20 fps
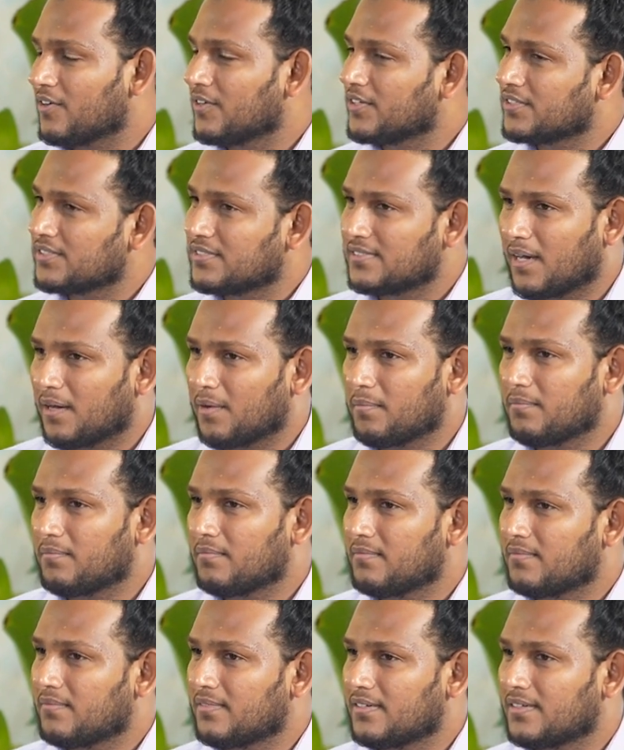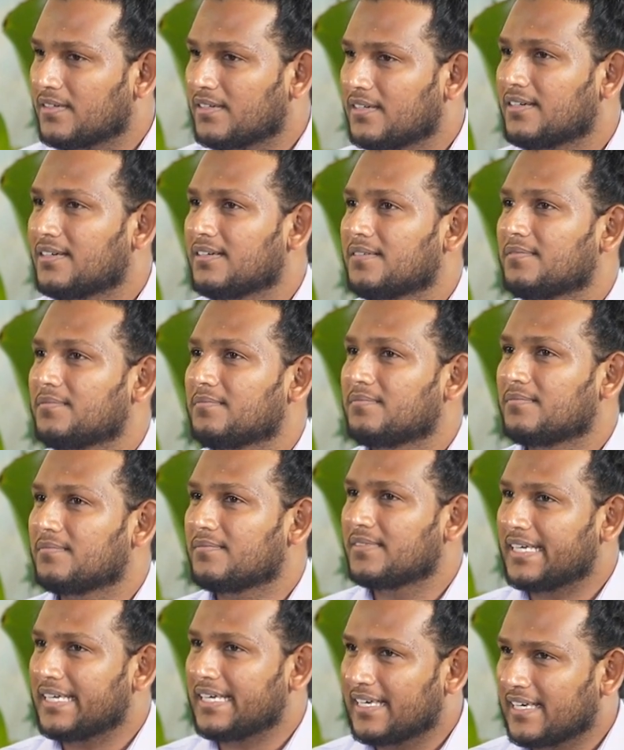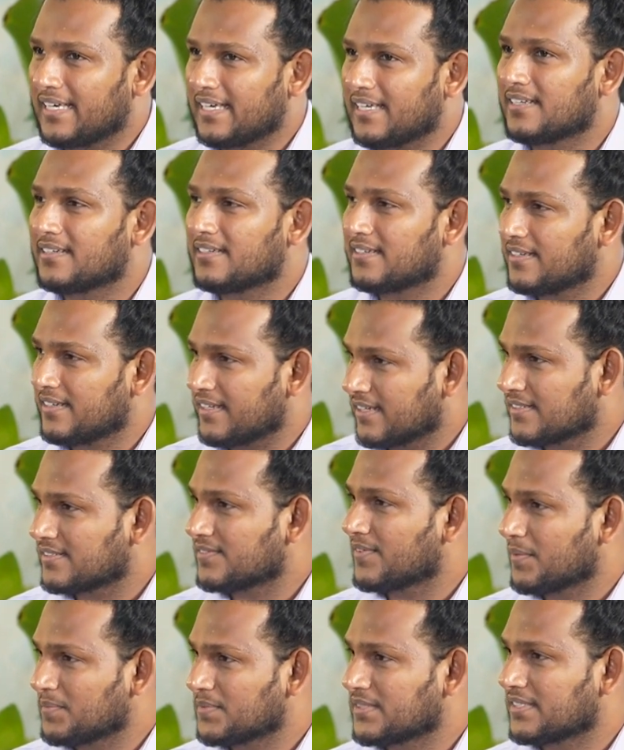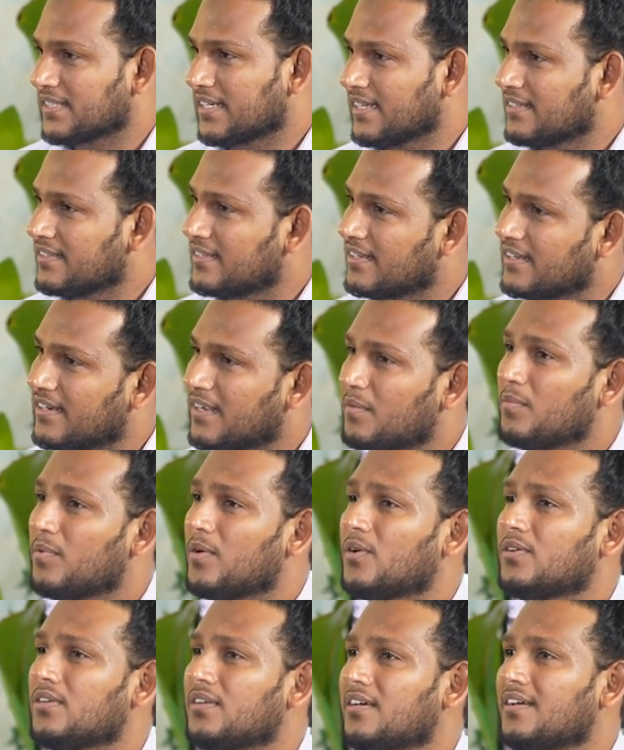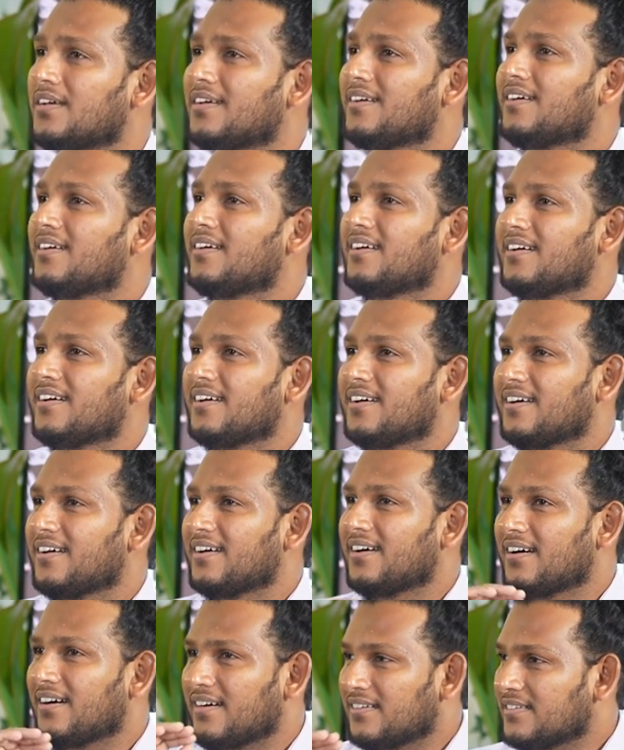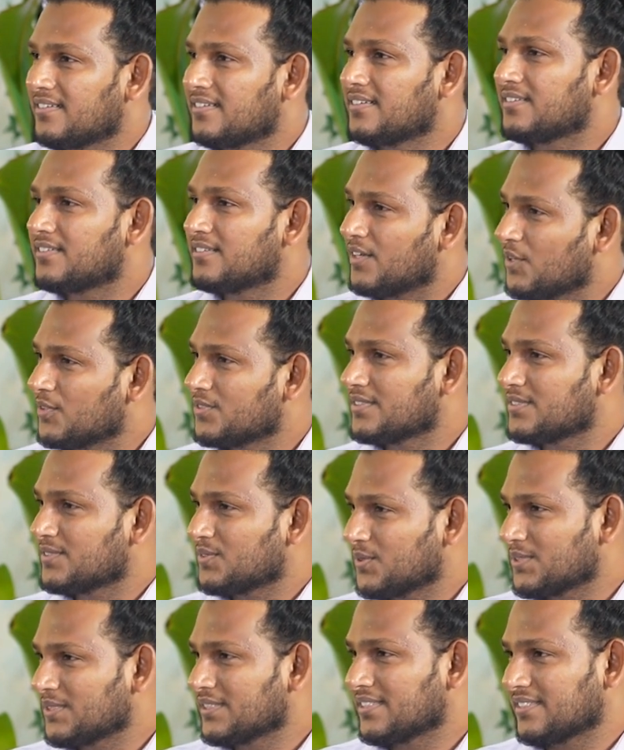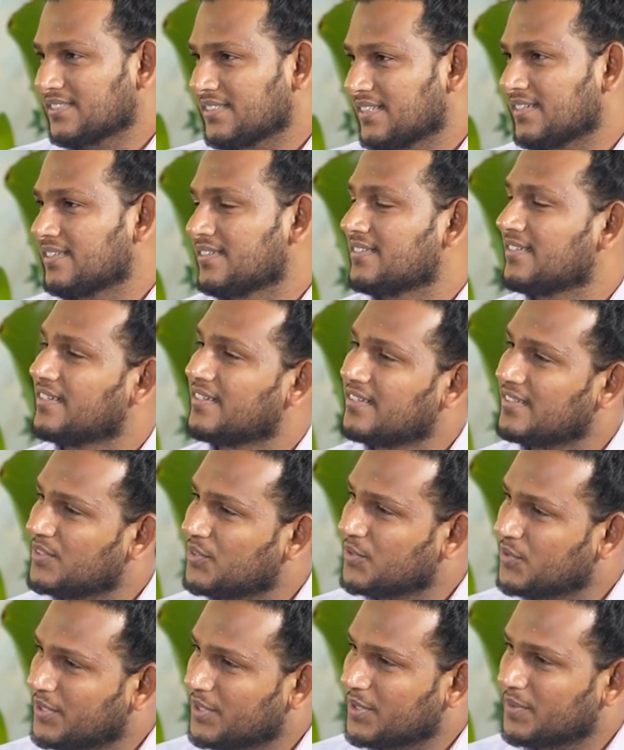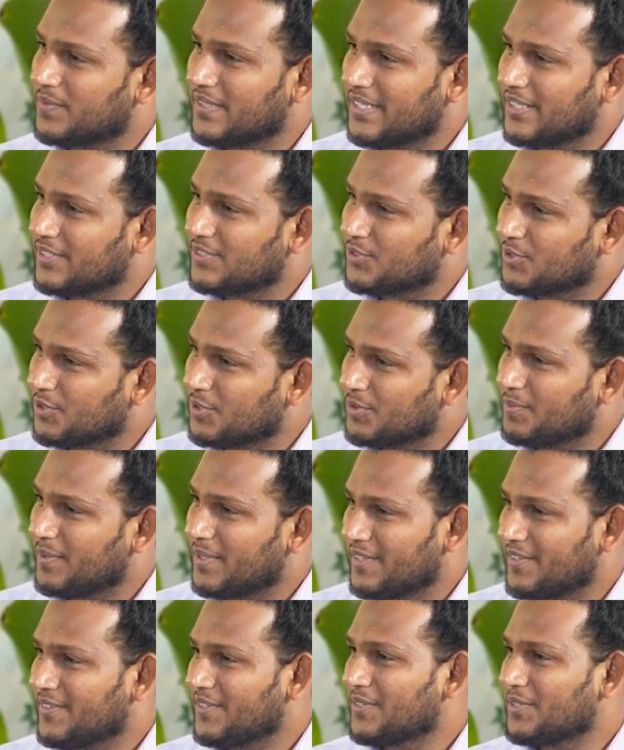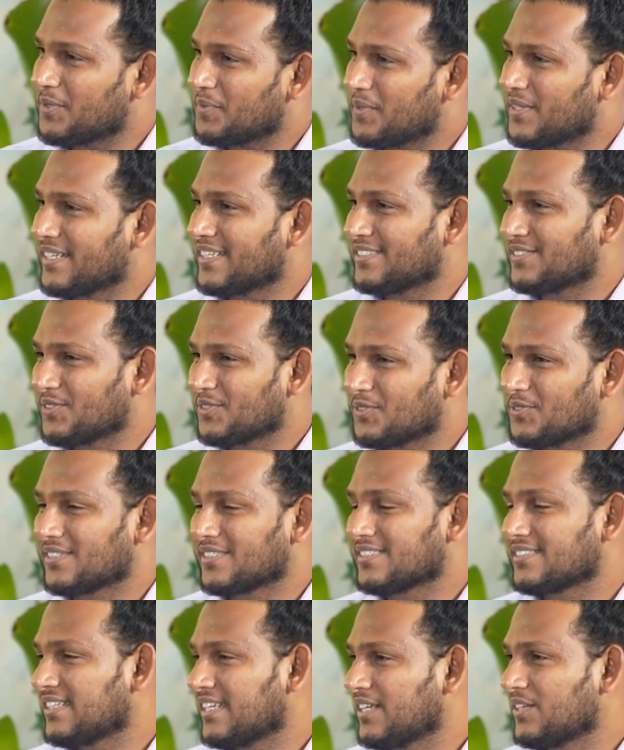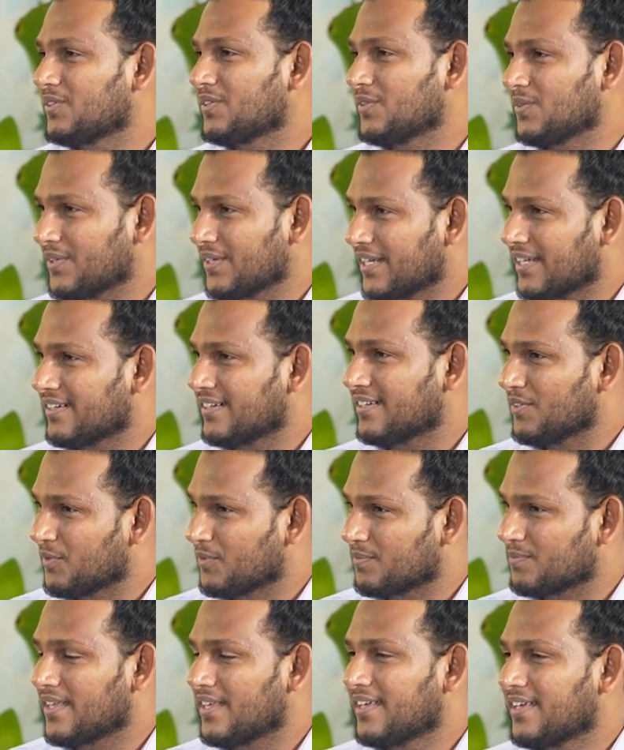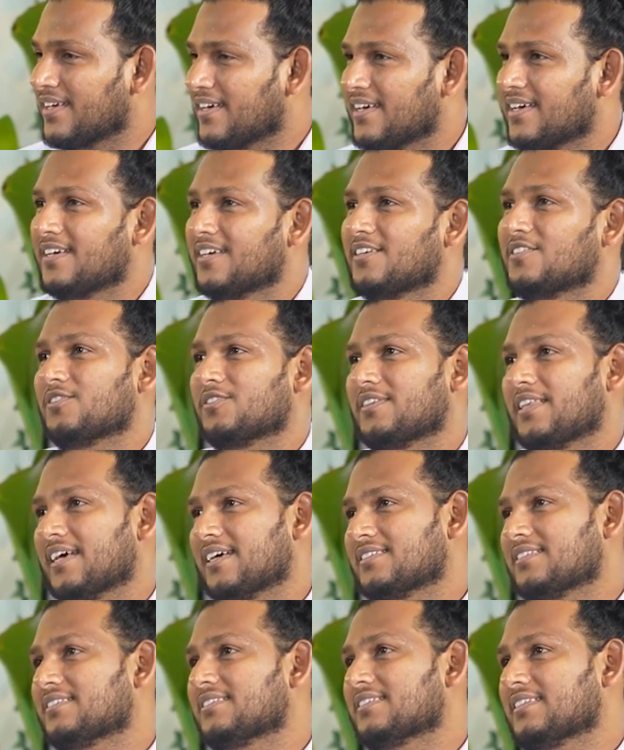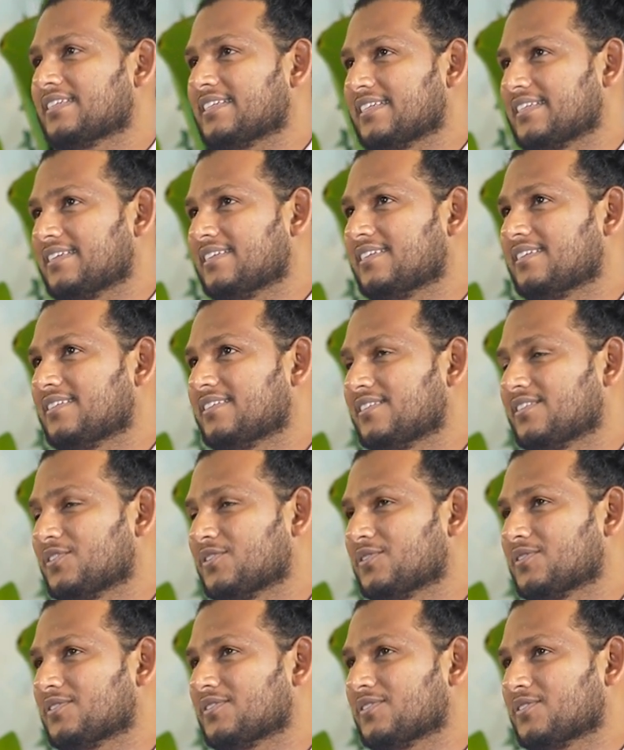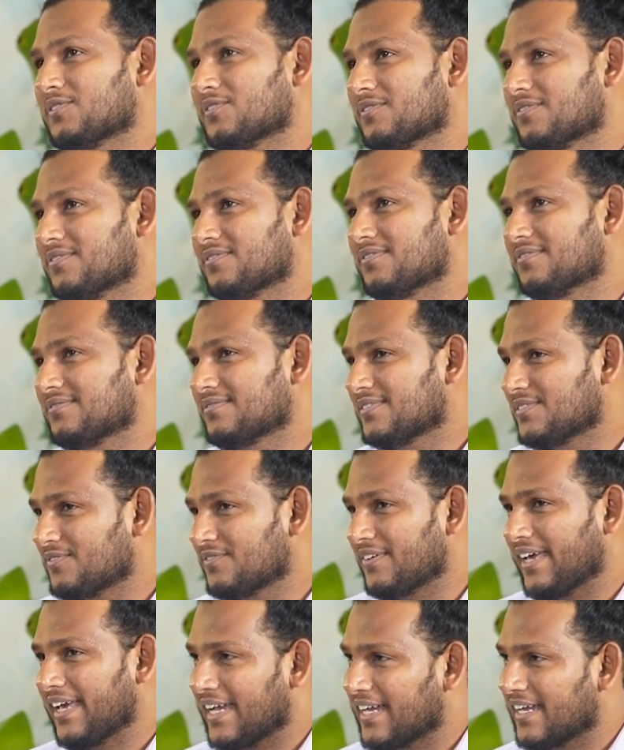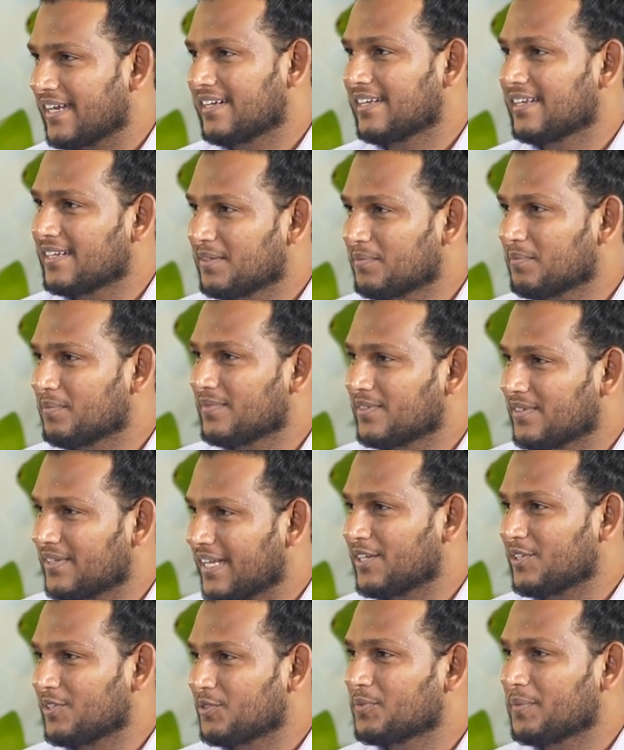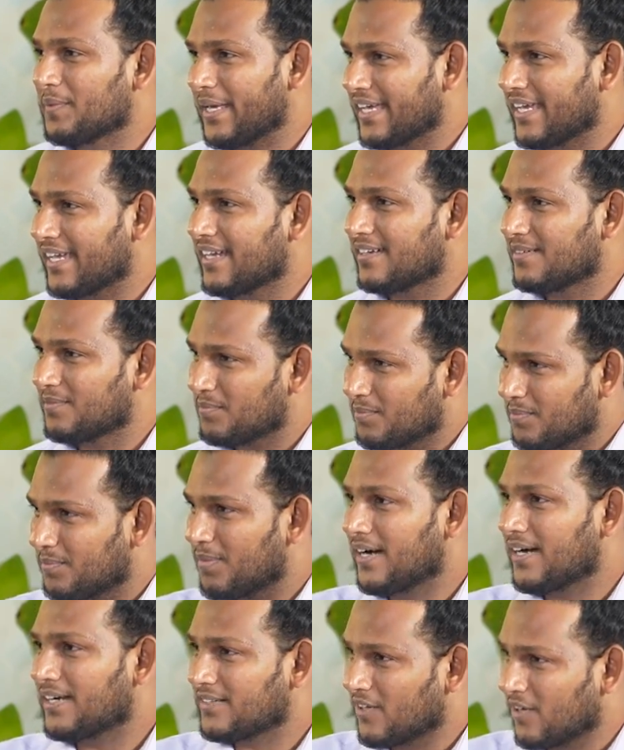or some e-learning website, there are about 100,000 courses there. There are YouTube videos, so many YouTube videos, and you just need to look at it. So there's a certain, you fake it till you make it part